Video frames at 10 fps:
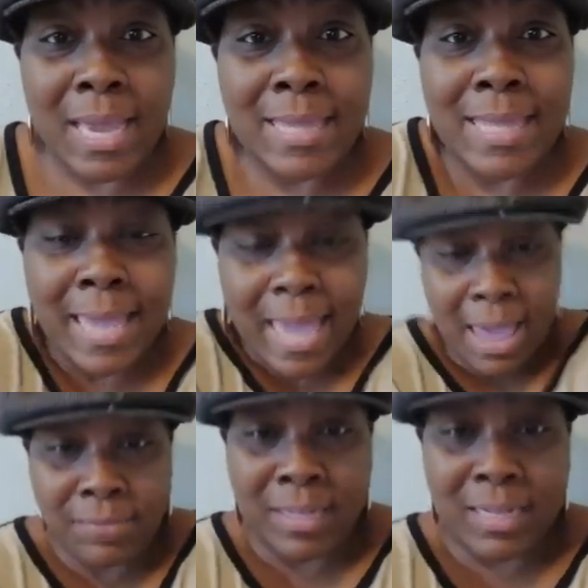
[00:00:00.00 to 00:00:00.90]
And they
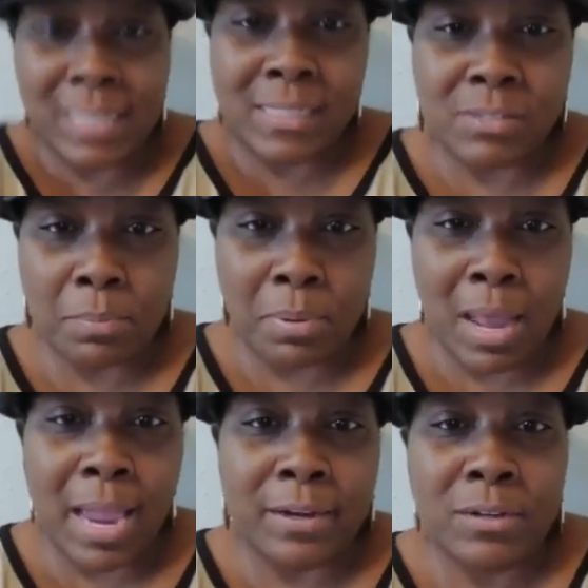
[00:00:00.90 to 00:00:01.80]
have a list of
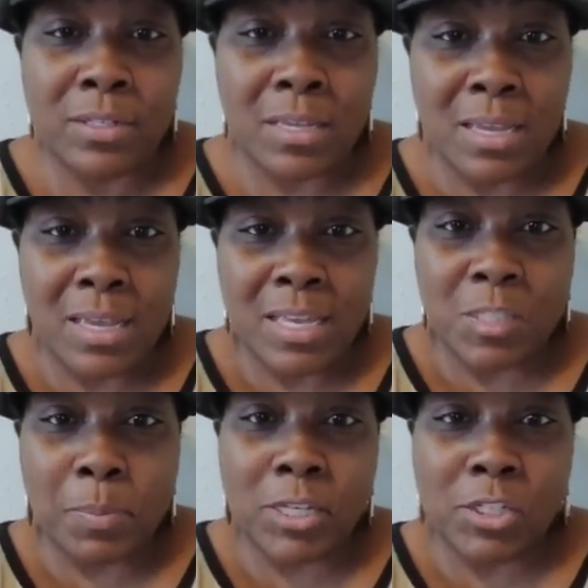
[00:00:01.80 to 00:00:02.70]
suppliers,
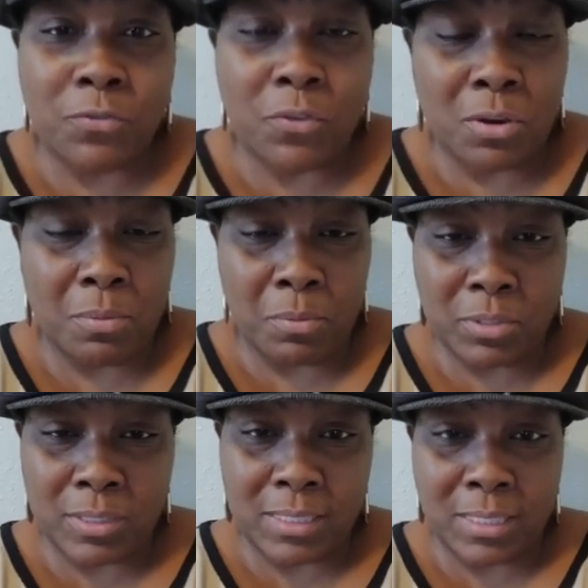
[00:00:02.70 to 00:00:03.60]
especially for
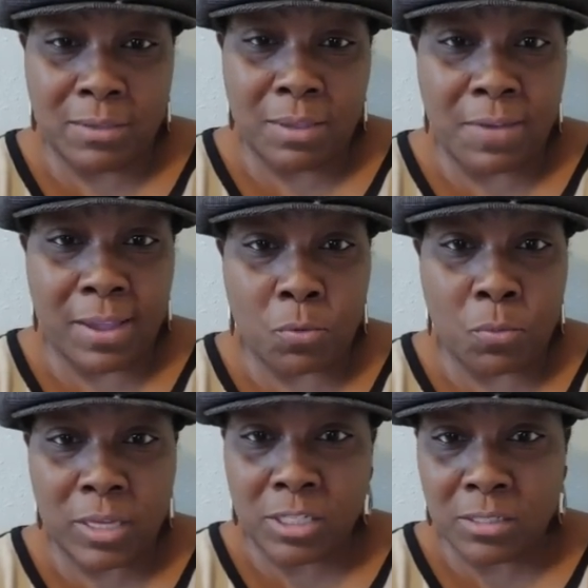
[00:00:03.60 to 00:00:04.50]
emergency
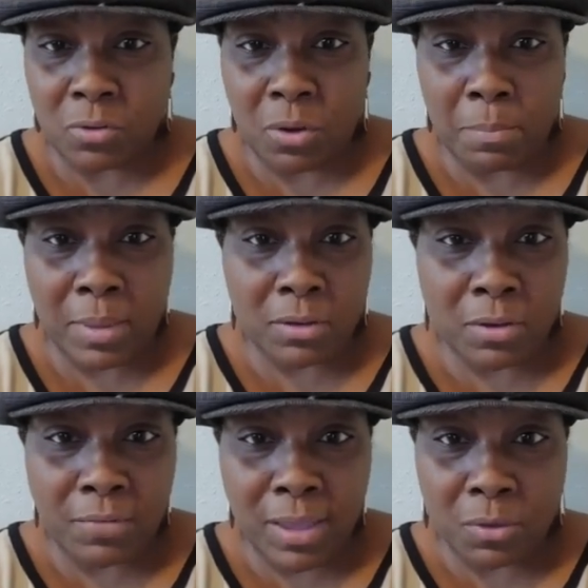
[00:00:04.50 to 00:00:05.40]
evacuations or medical
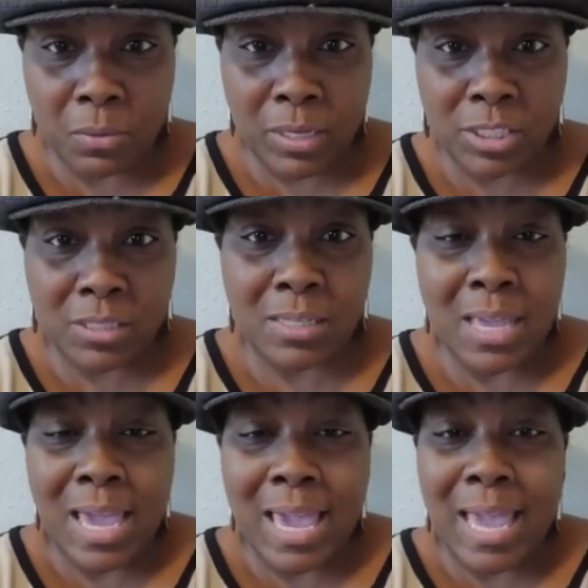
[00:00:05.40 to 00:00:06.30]
evacuations.
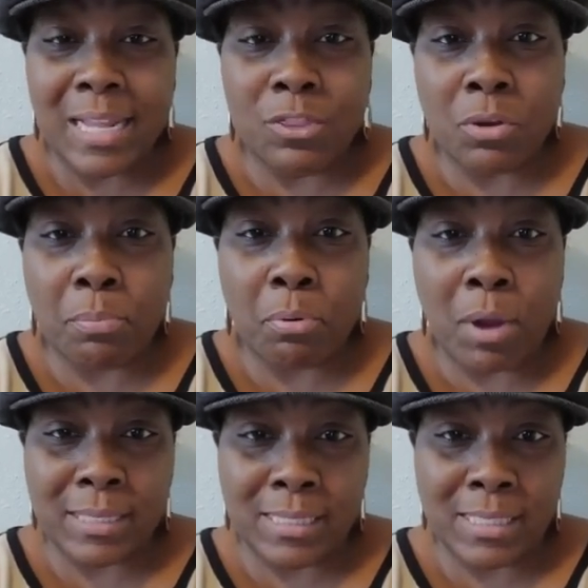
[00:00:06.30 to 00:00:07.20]
And they know the
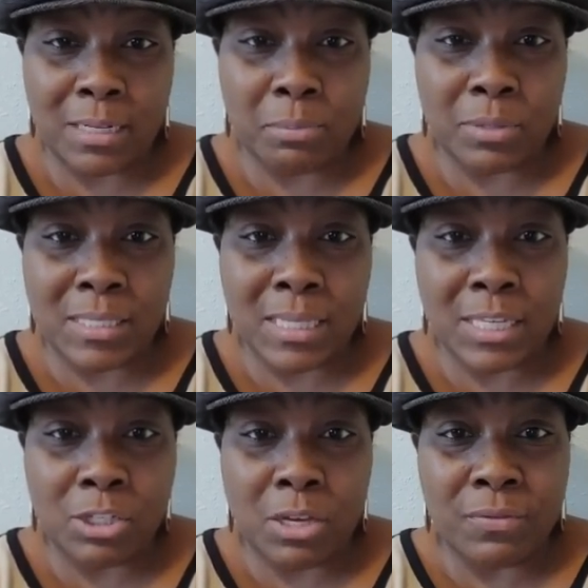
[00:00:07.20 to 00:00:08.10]
process and the
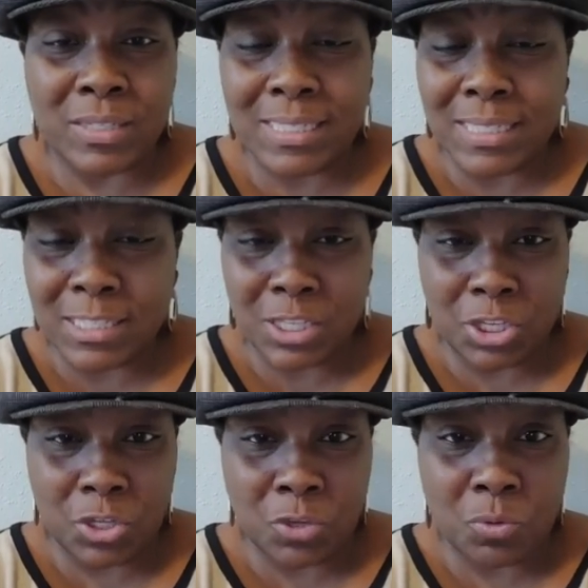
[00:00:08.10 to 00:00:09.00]
procedure of assisting
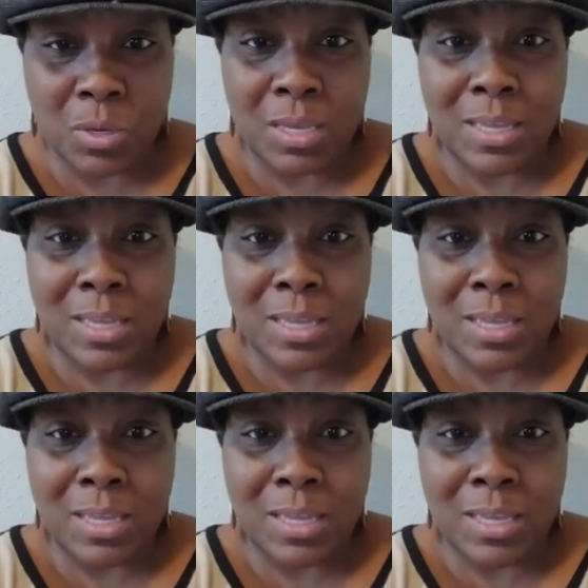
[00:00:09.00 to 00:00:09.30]
you